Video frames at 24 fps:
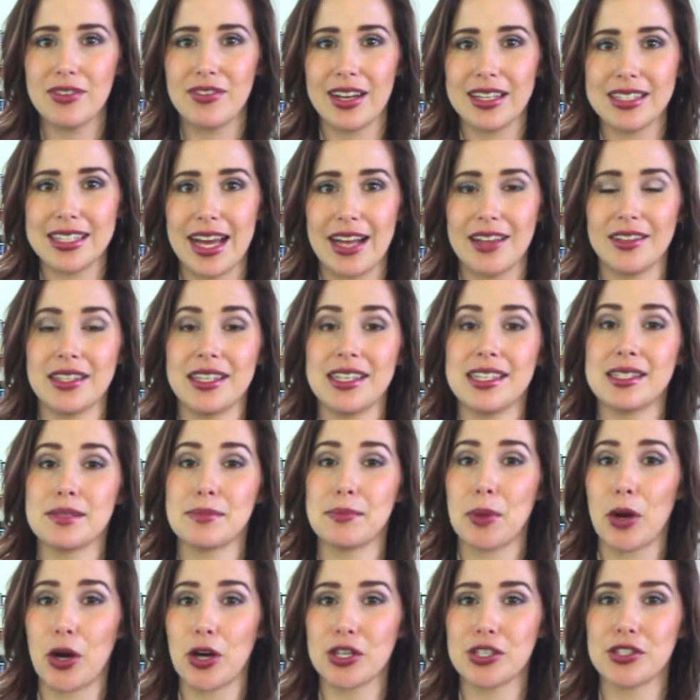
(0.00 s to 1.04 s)
Vitality is
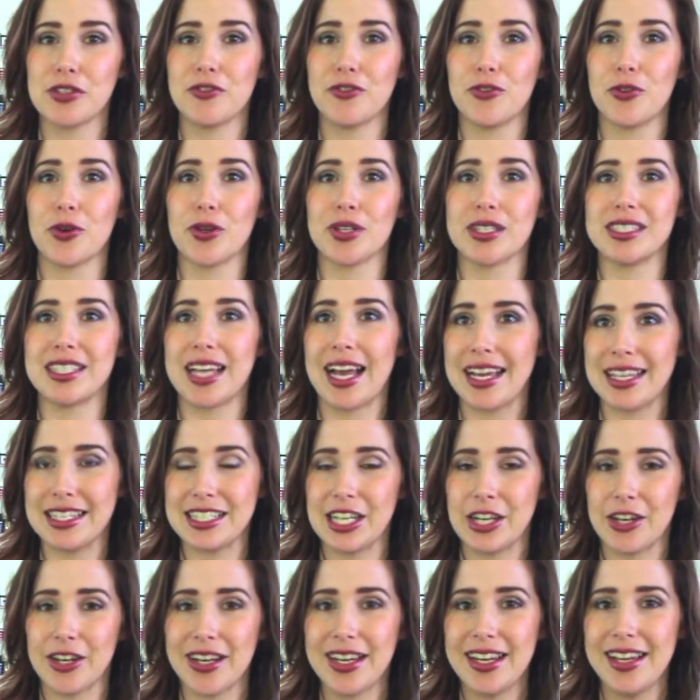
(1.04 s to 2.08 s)
marked for
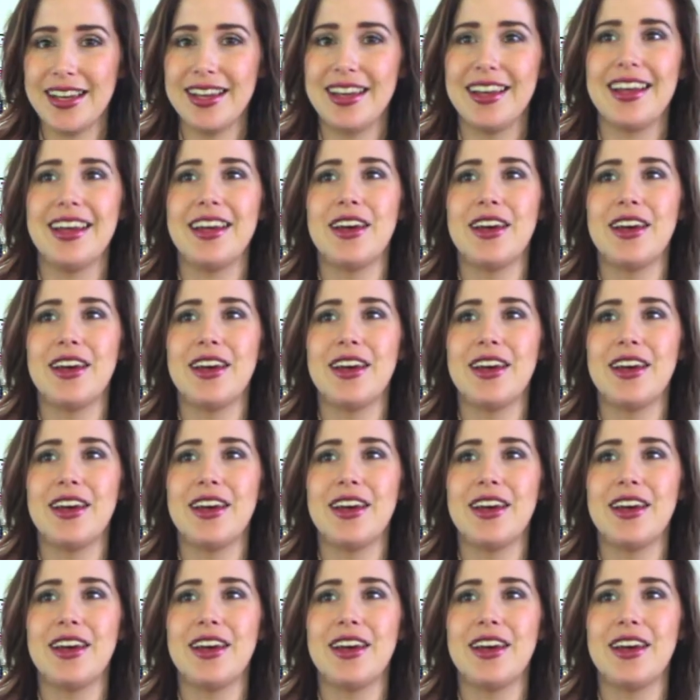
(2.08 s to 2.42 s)
dietary,